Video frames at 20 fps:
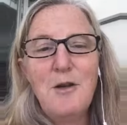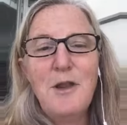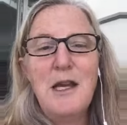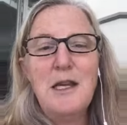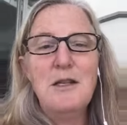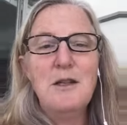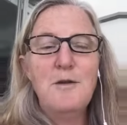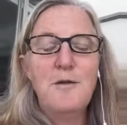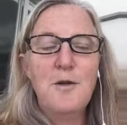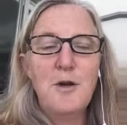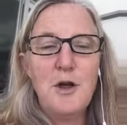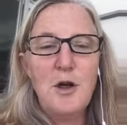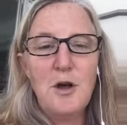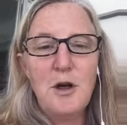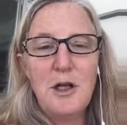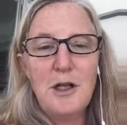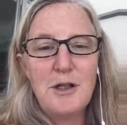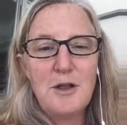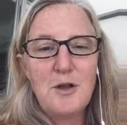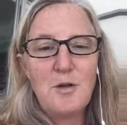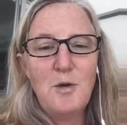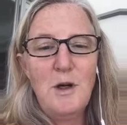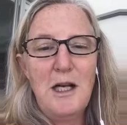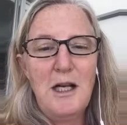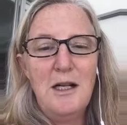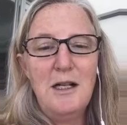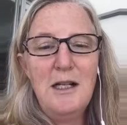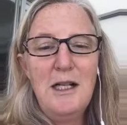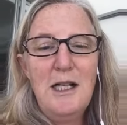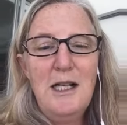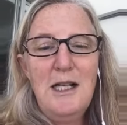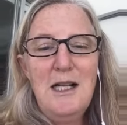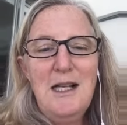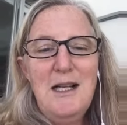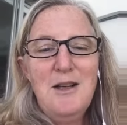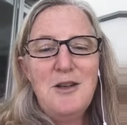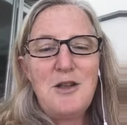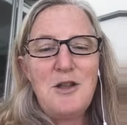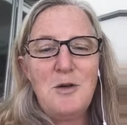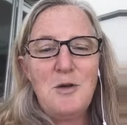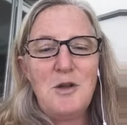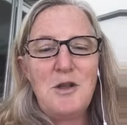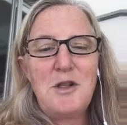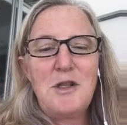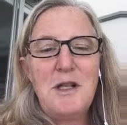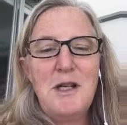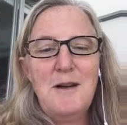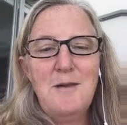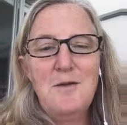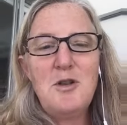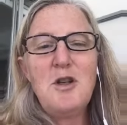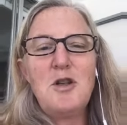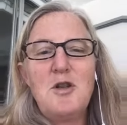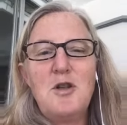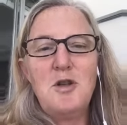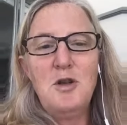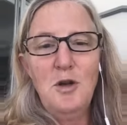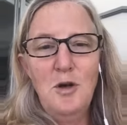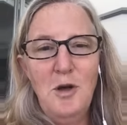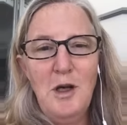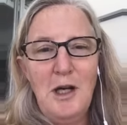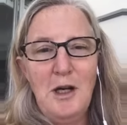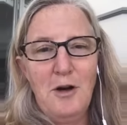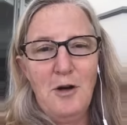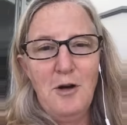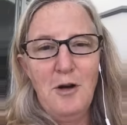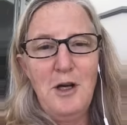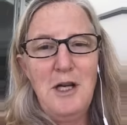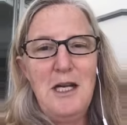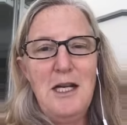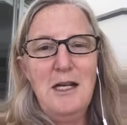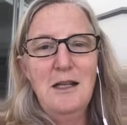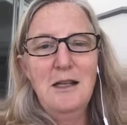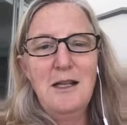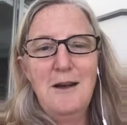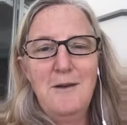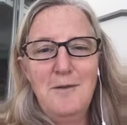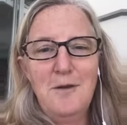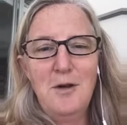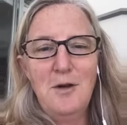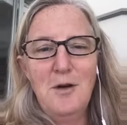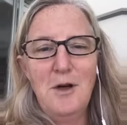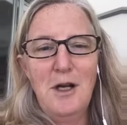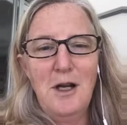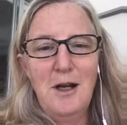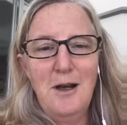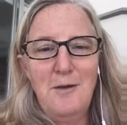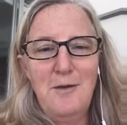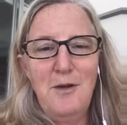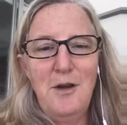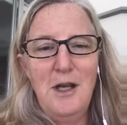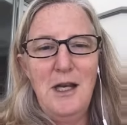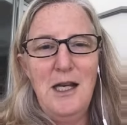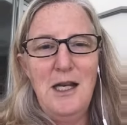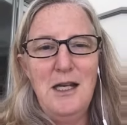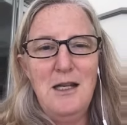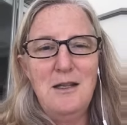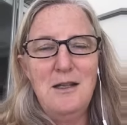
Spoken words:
they do for you all as well. So instead of just shooting her, he loved her enough that